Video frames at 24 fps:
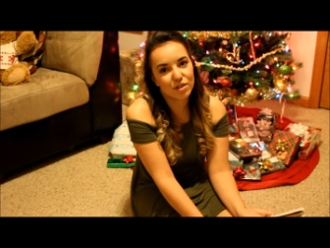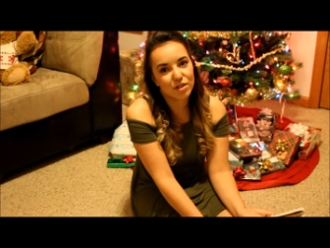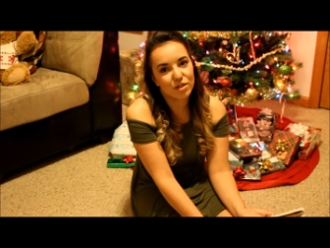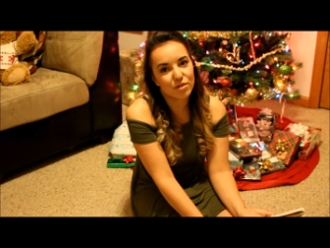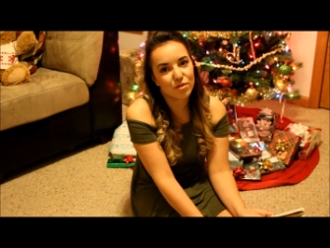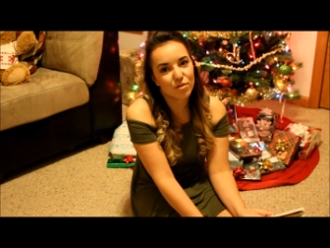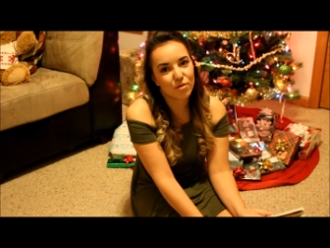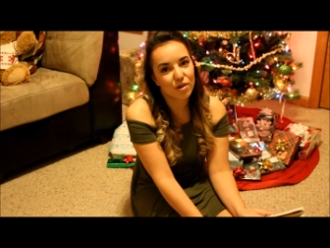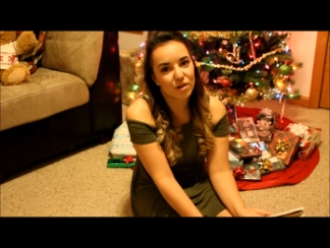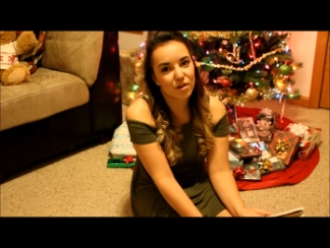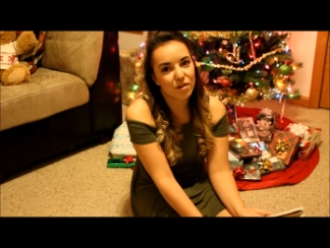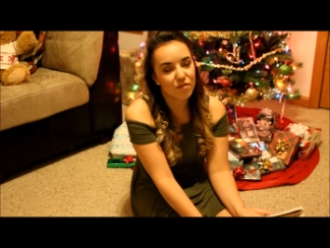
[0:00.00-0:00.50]

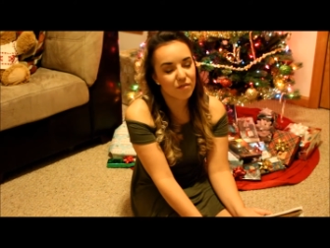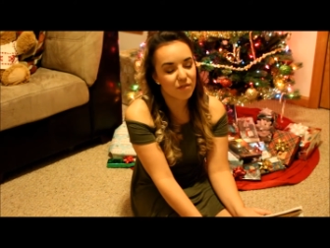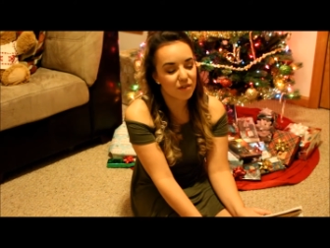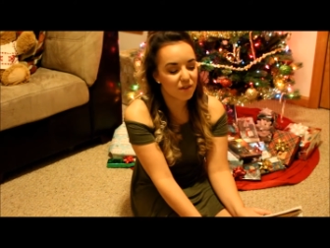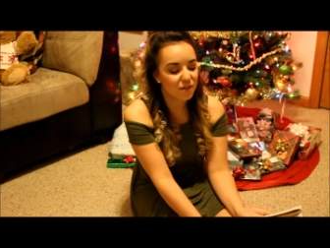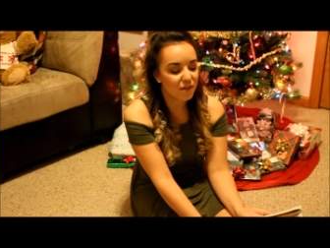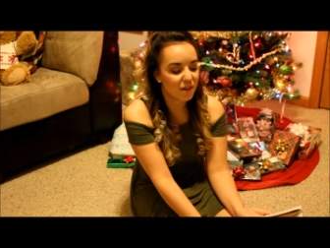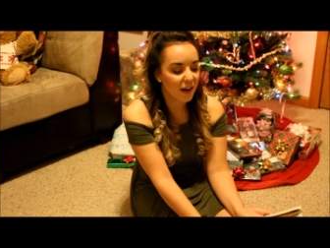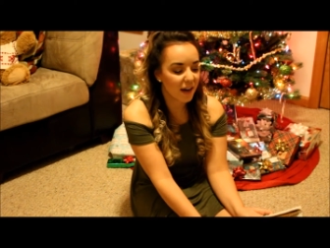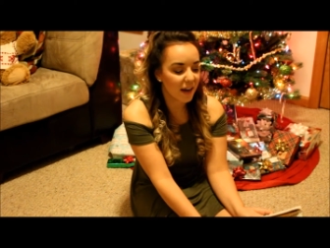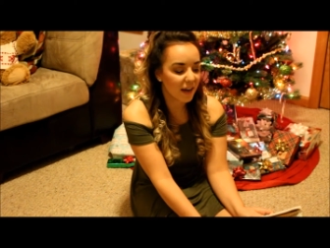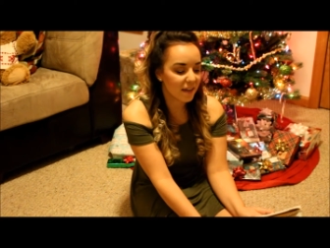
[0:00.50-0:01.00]
tutorial for
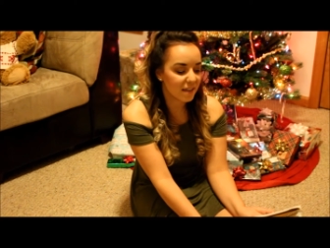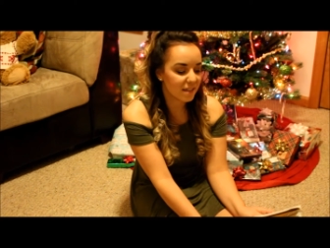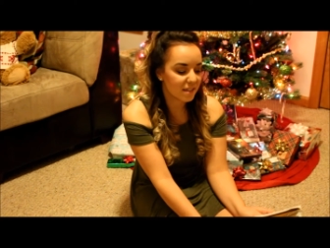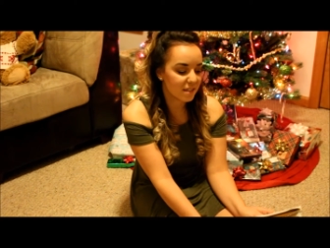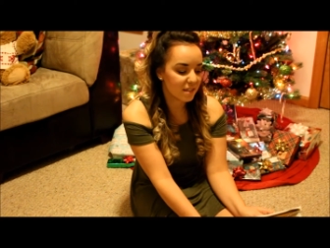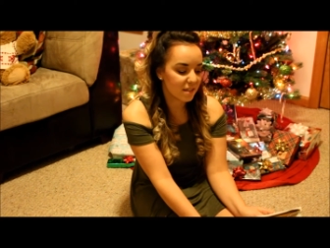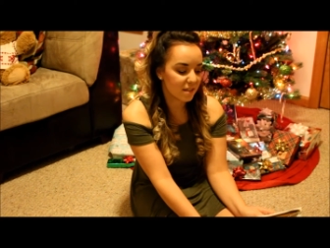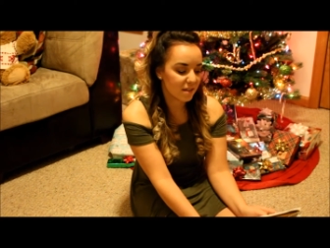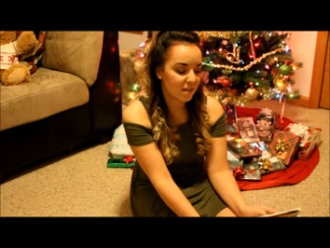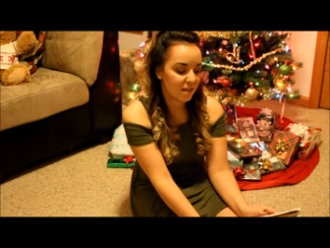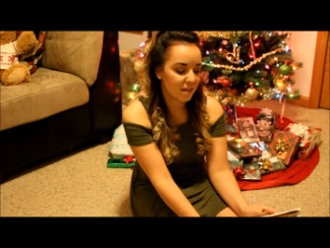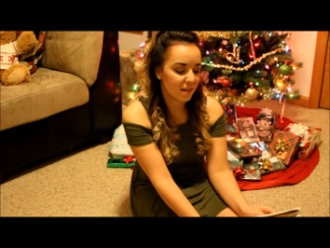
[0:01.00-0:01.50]
you
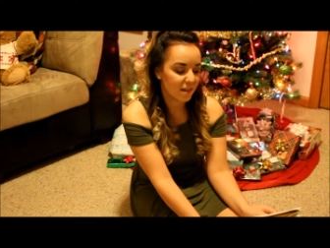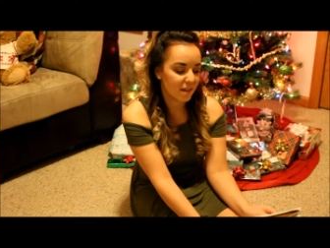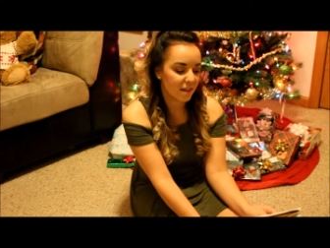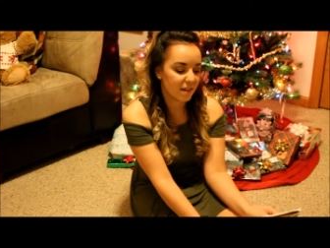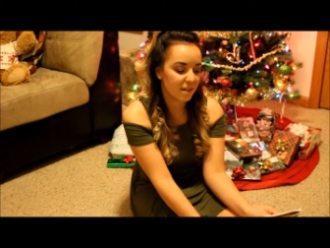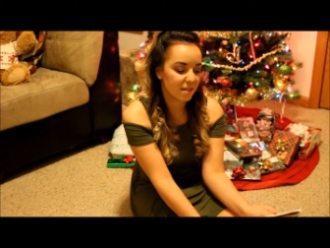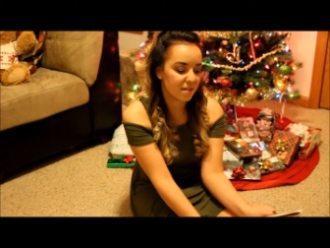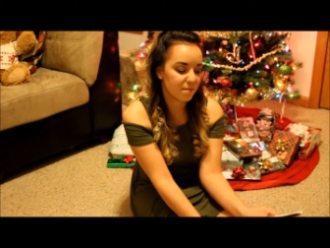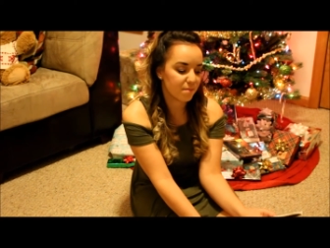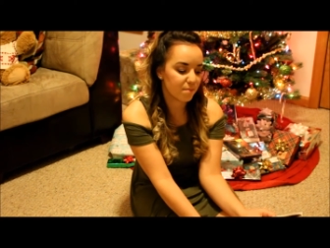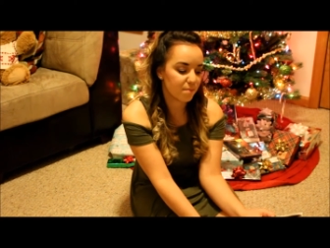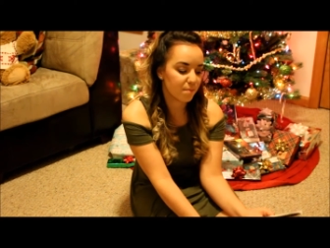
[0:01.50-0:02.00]
guys.
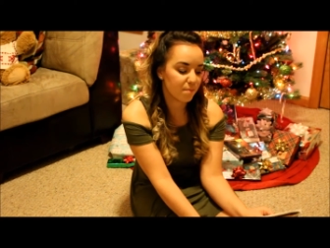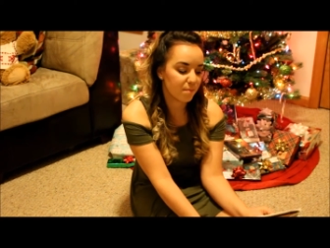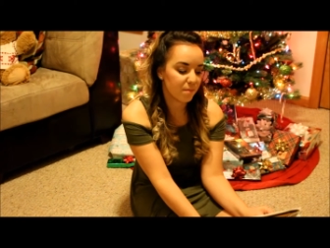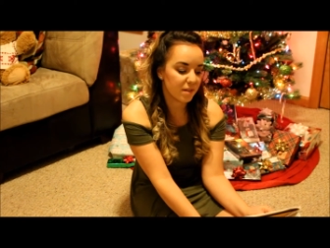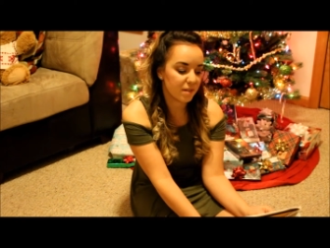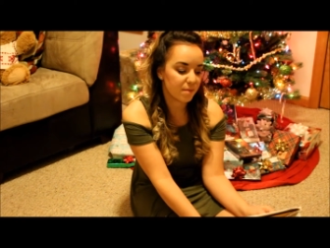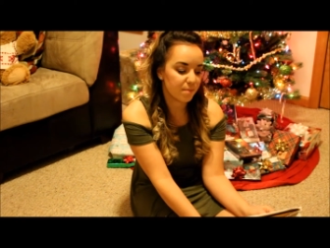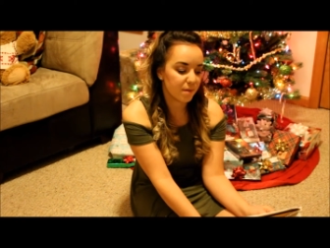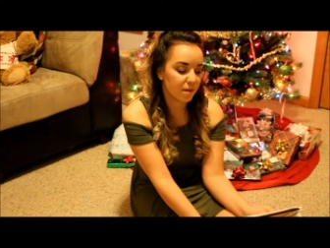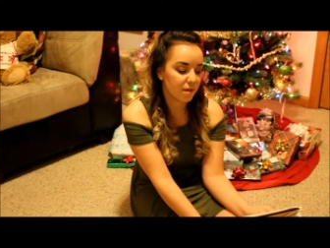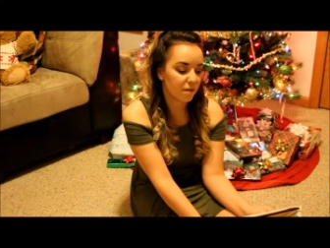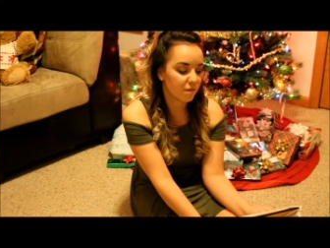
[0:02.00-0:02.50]
It's,
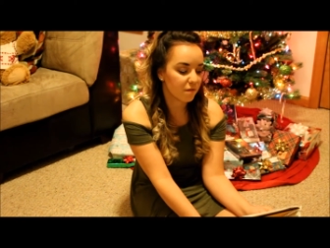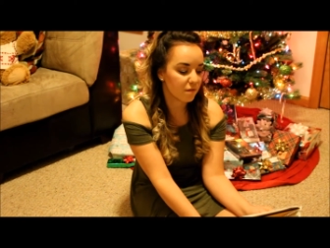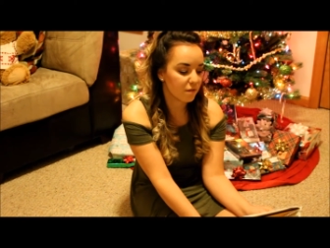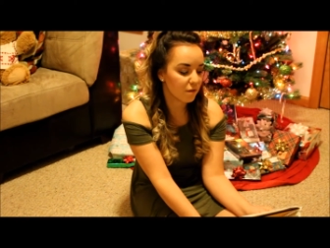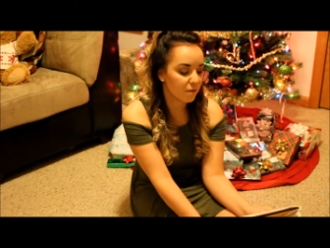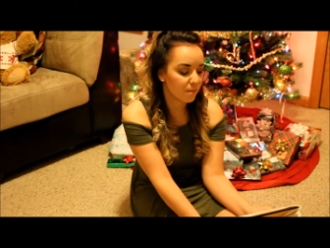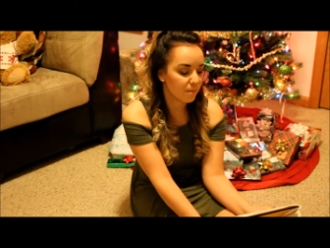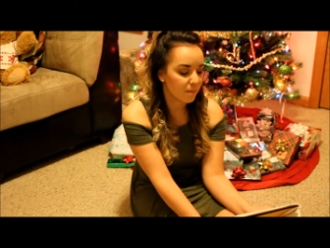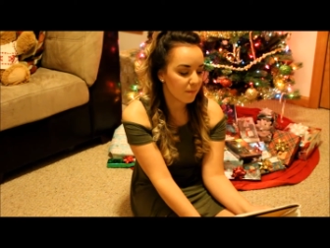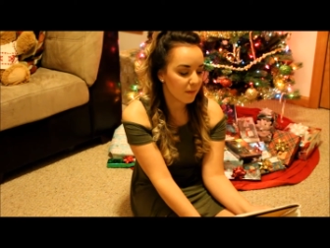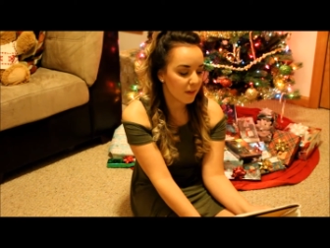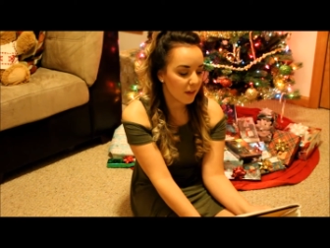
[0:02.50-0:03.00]
it's
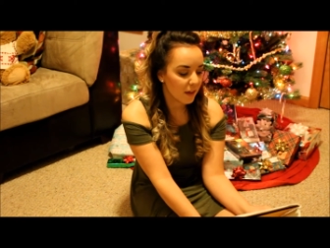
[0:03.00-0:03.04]
beautiful